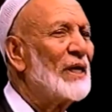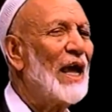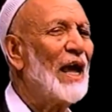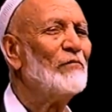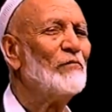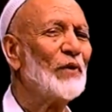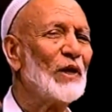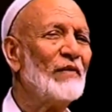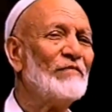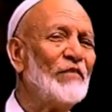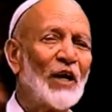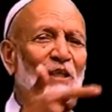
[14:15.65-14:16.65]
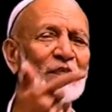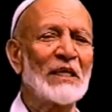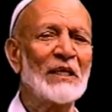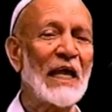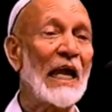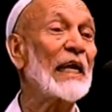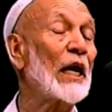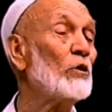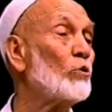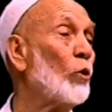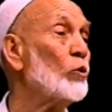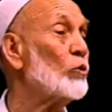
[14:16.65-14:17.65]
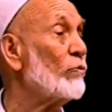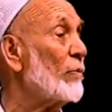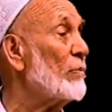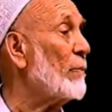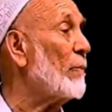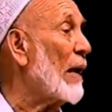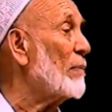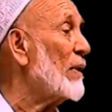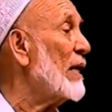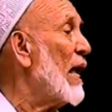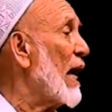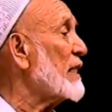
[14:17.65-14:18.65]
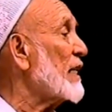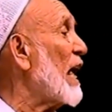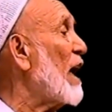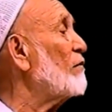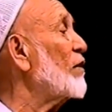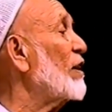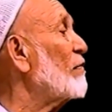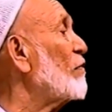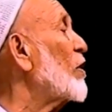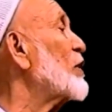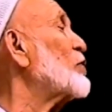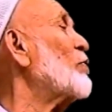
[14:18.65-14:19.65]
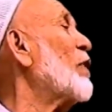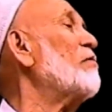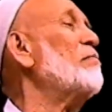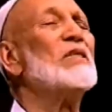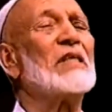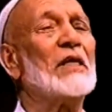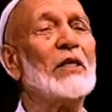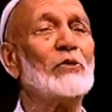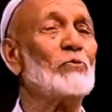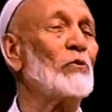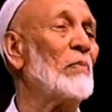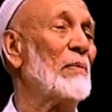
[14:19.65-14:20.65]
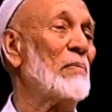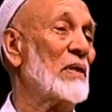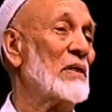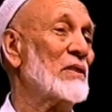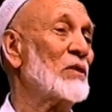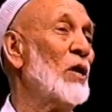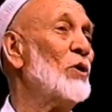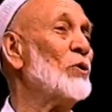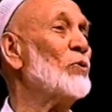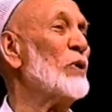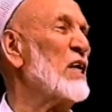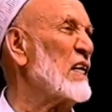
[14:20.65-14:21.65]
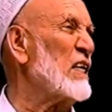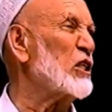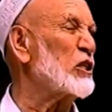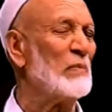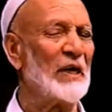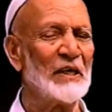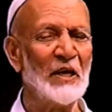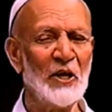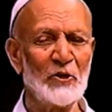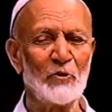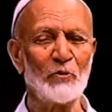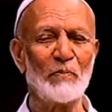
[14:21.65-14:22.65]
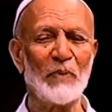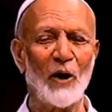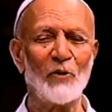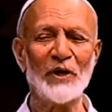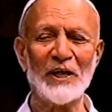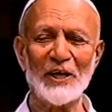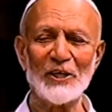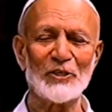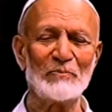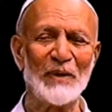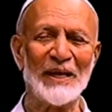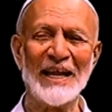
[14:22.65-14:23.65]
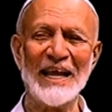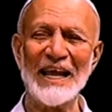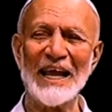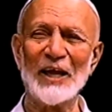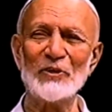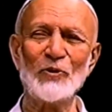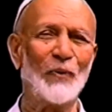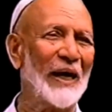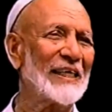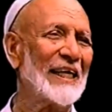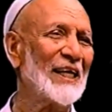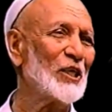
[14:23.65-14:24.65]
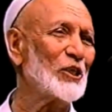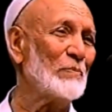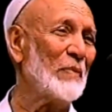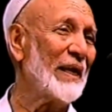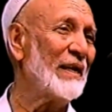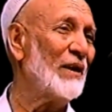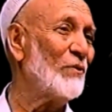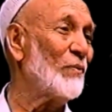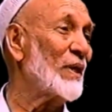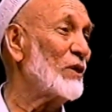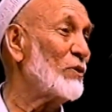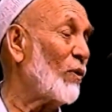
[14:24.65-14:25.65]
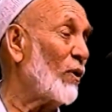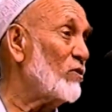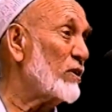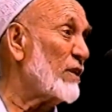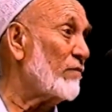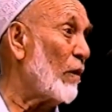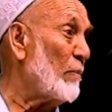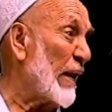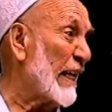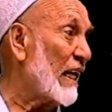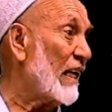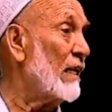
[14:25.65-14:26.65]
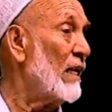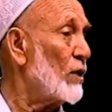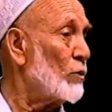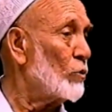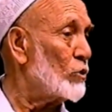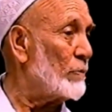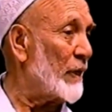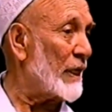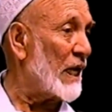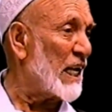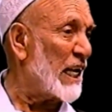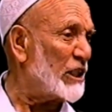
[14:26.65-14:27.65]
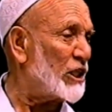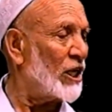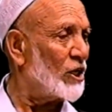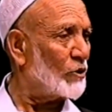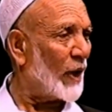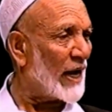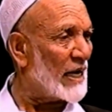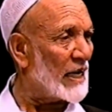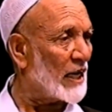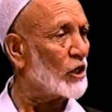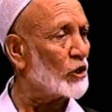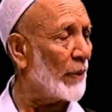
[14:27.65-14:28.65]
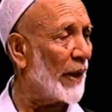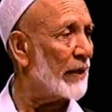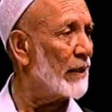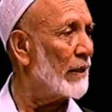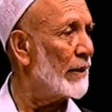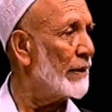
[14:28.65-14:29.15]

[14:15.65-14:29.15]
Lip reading: Man, every verse, I can quote you from the Bible. I said, every verse you have misunderstood, my brothers. You Englishmen, you brown Englishmen, and you white Englishmen, whether you call yourself American, you speak English, you are an Englishman.